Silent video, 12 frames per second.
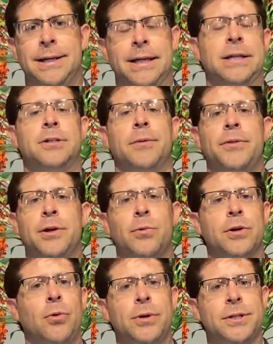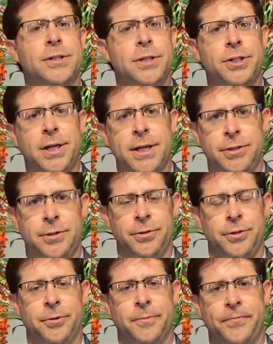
It's something we're going to suggest to you.